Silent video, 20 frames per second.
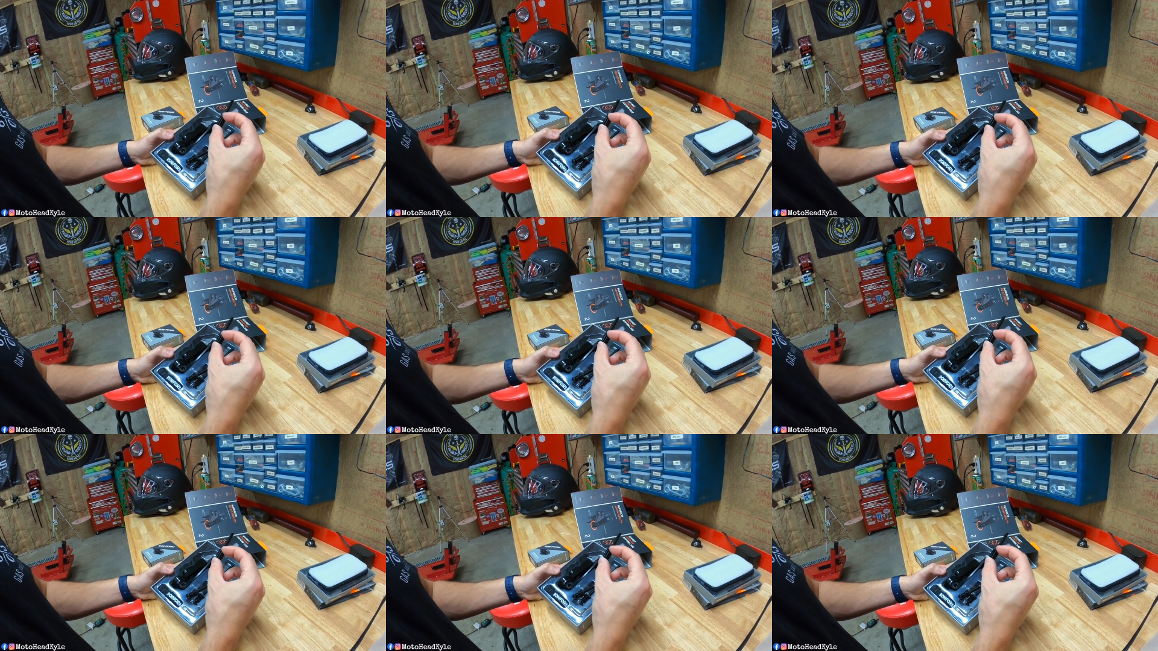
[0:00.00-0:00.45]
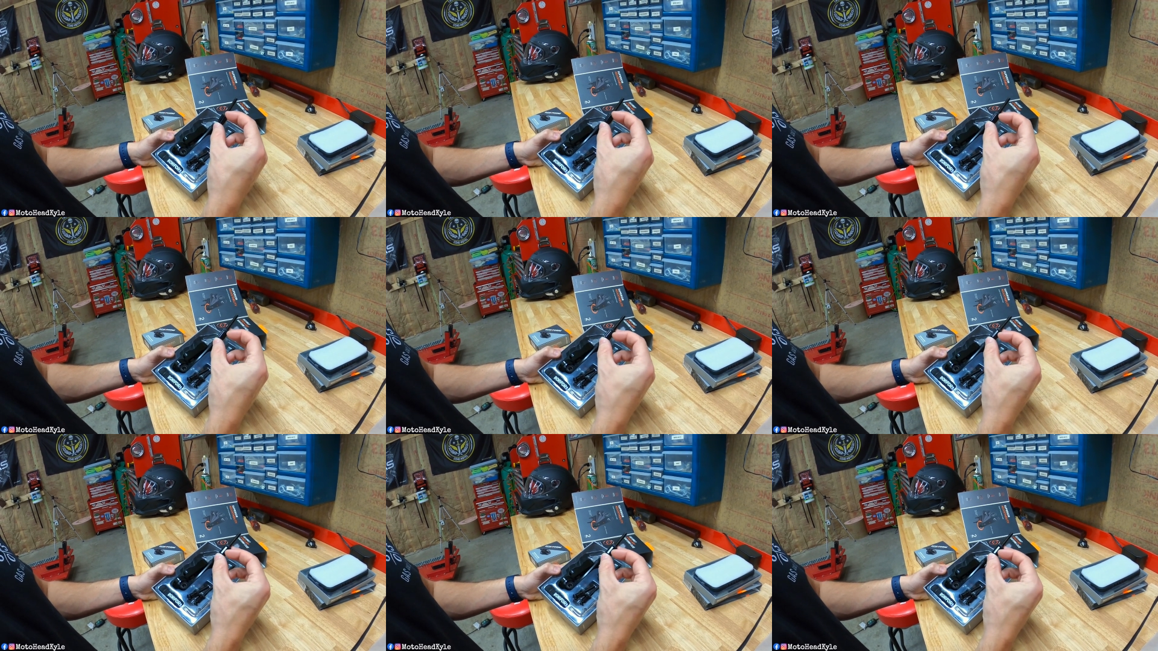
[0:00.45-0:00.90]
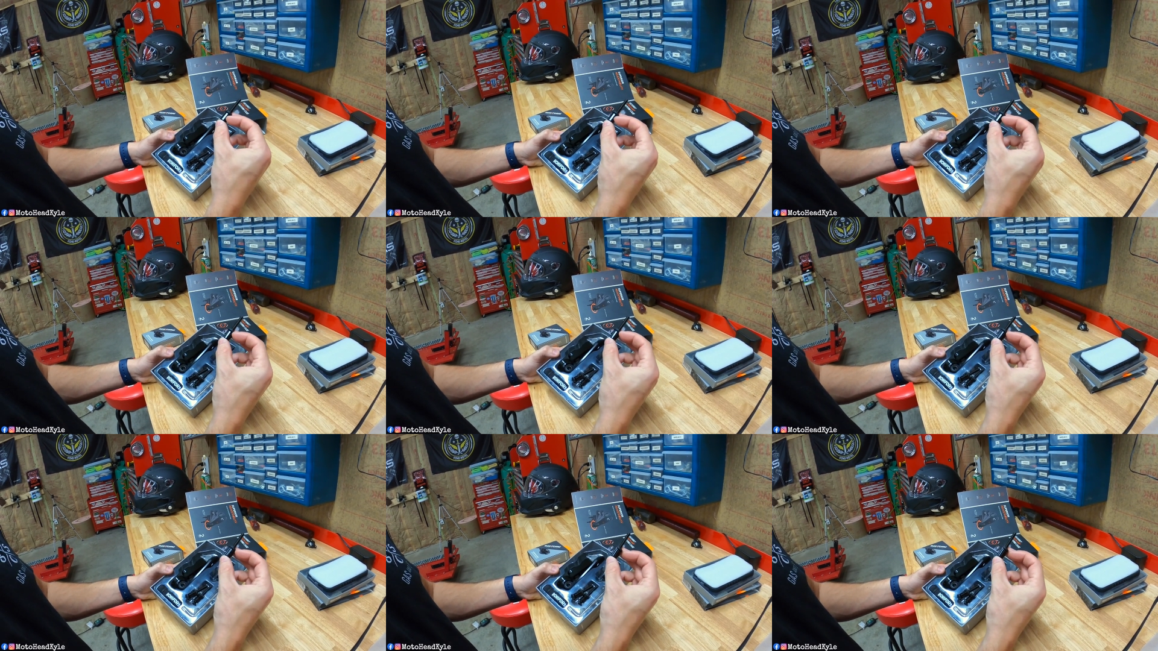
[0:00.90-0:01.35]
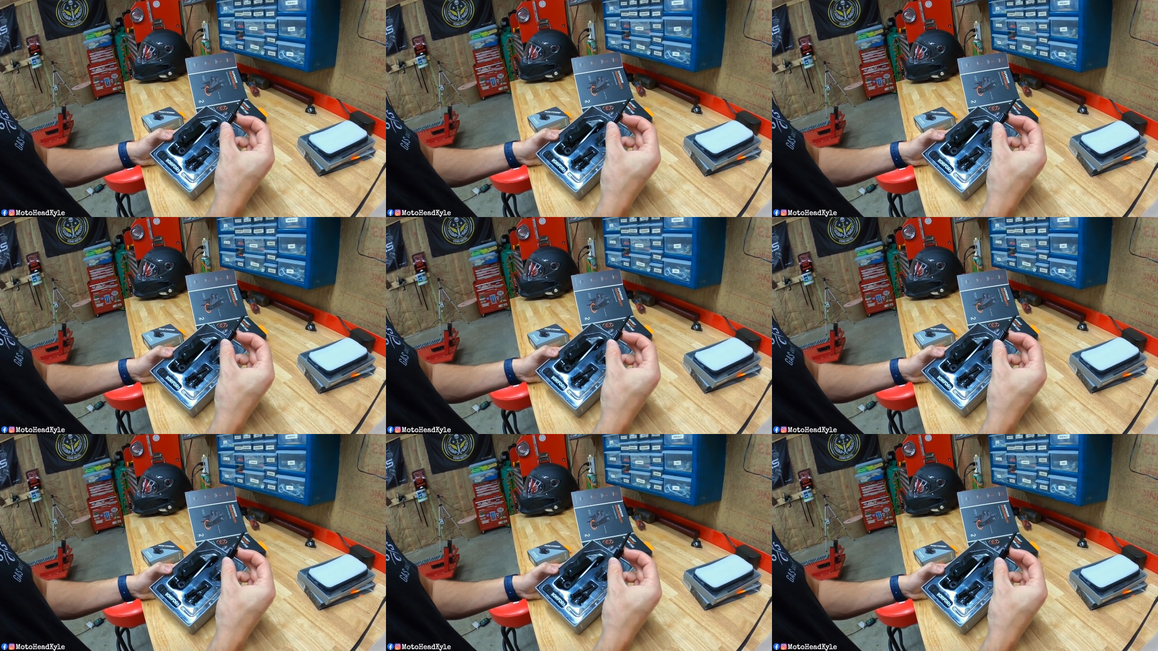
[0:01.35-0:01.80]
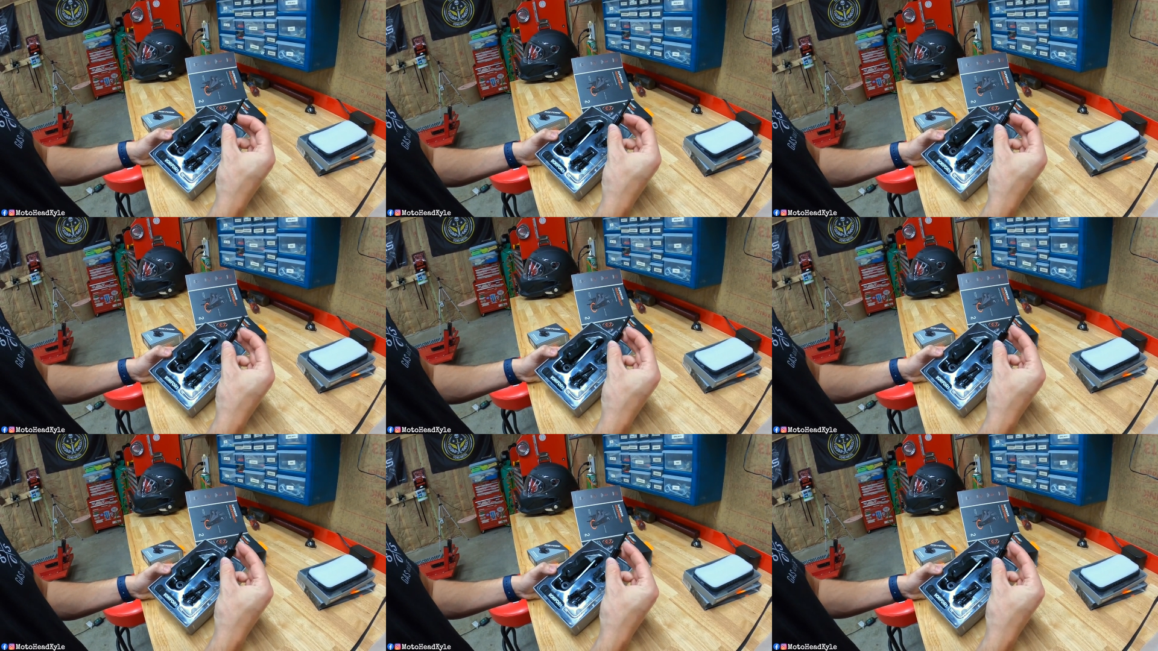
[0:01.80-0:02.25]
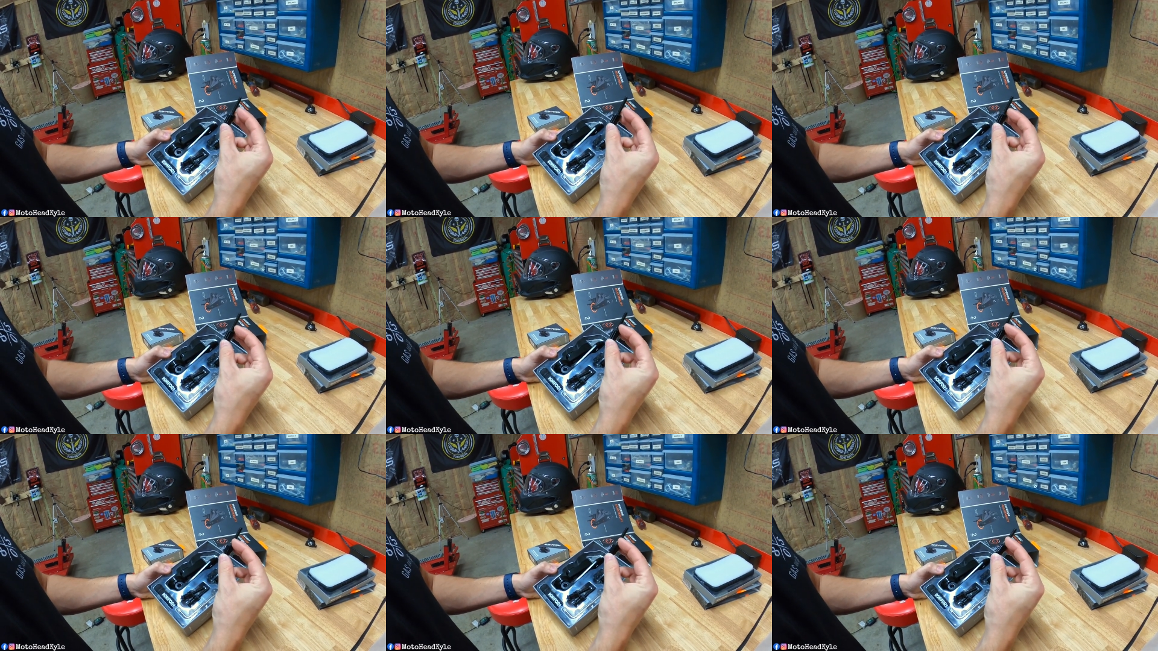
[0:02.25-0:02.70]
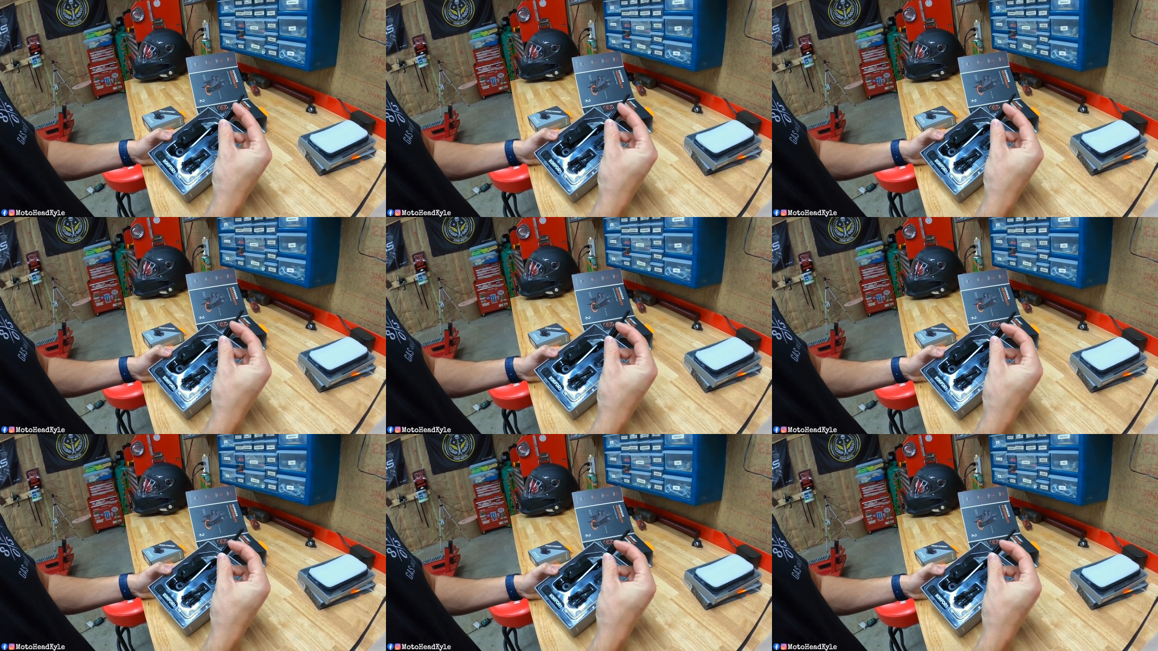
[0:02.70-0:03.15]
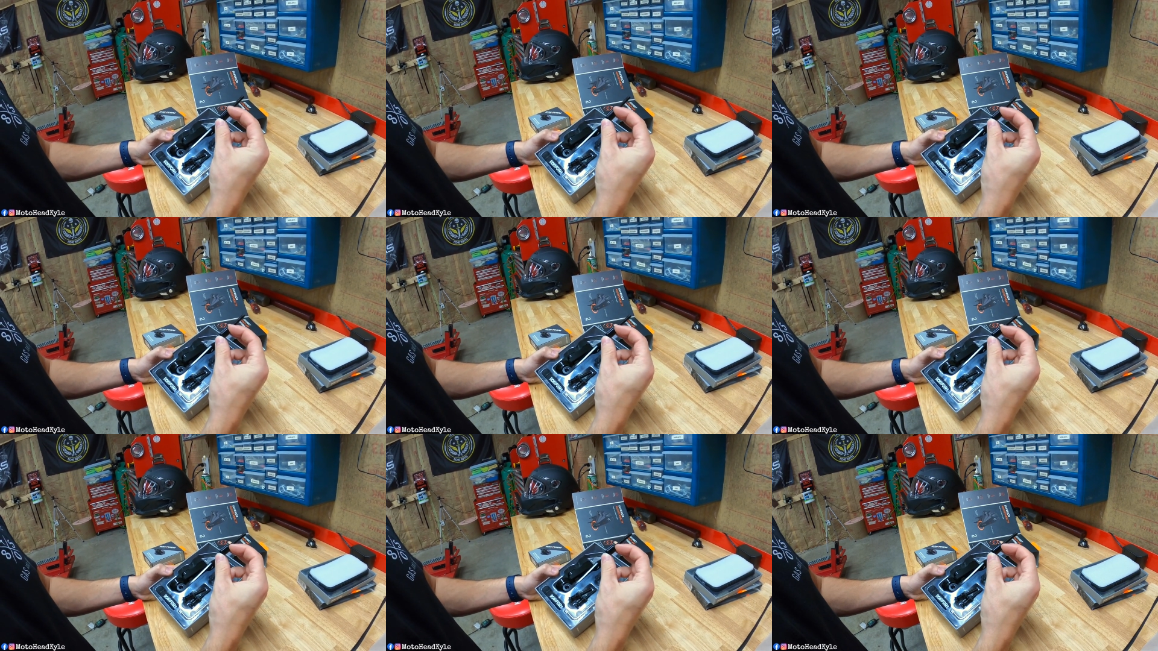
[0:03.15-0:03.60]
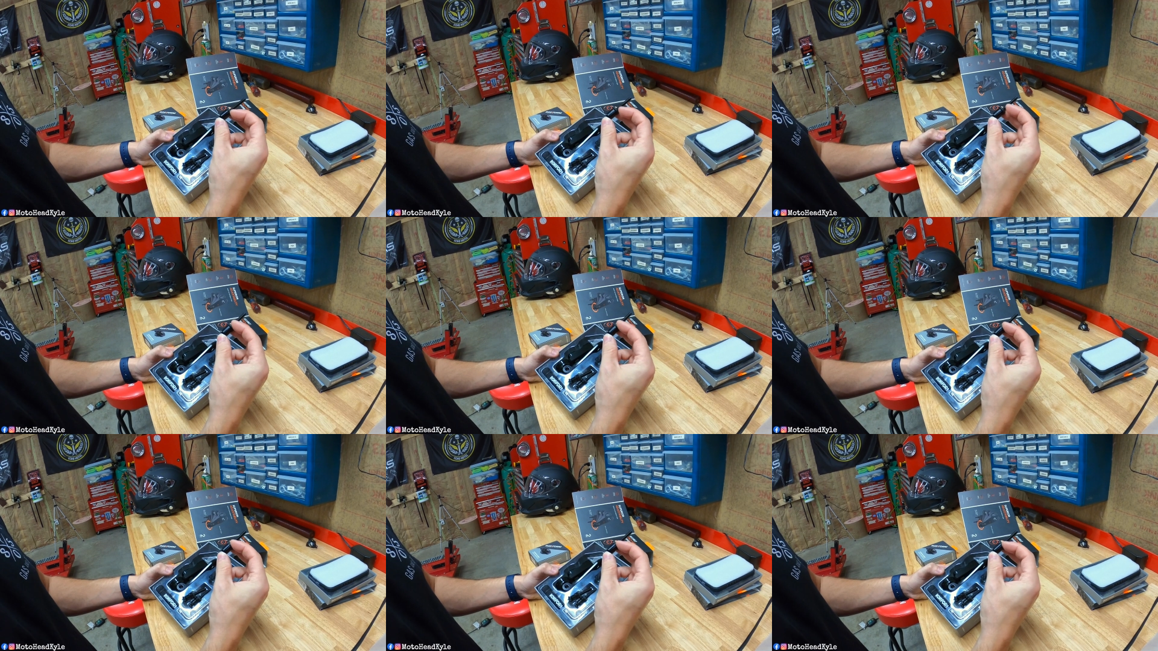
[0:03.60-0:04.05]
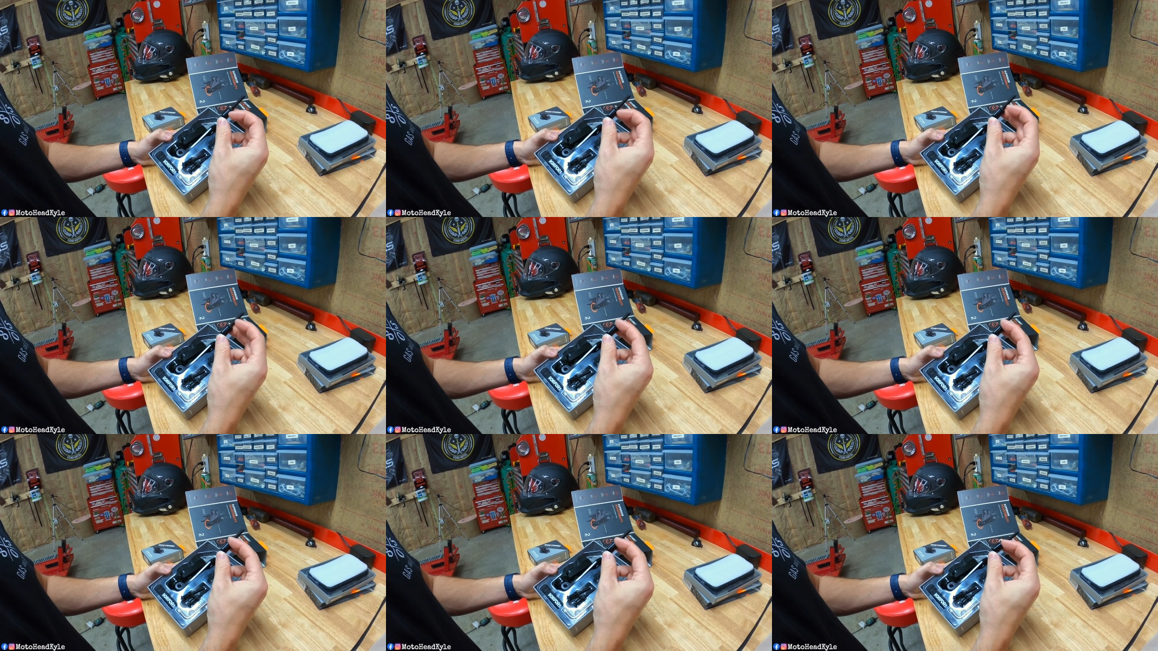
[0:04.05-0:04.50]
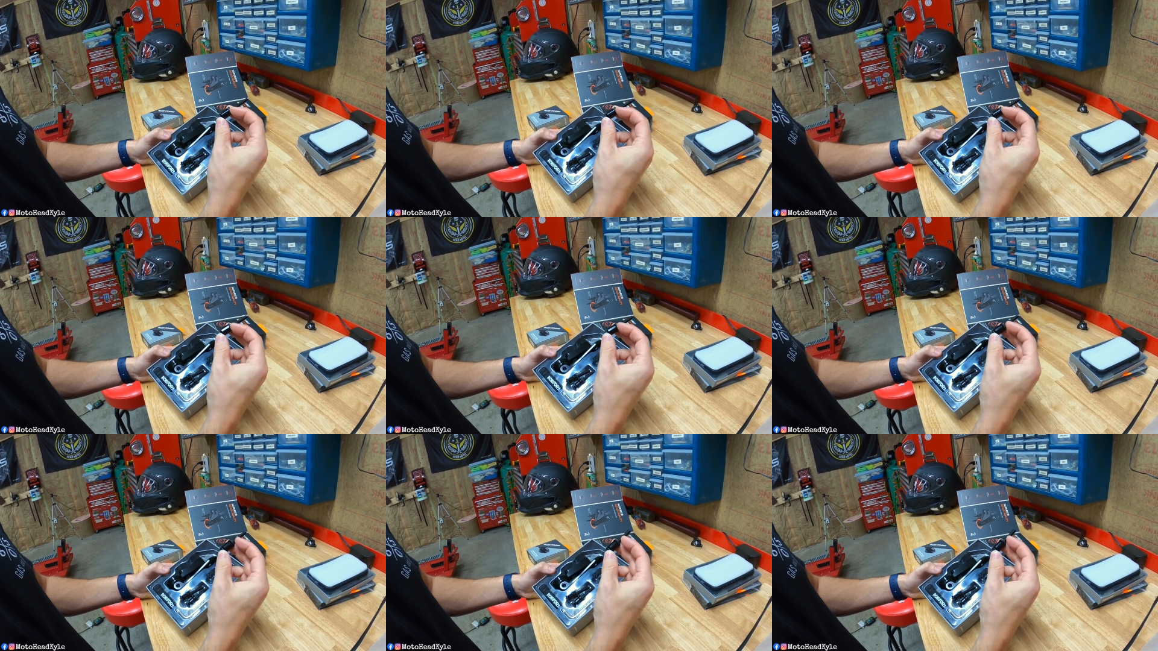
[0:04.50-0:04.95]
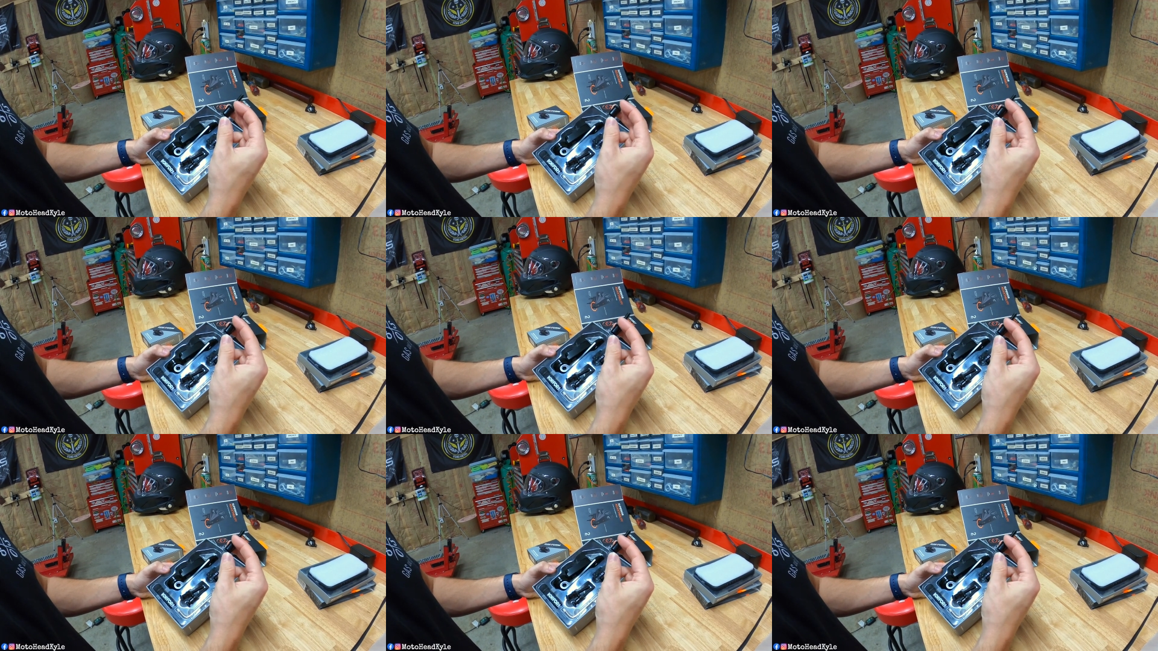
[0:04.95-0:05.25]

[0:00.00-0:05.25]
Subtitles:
No face is visible, so there are no lips to read.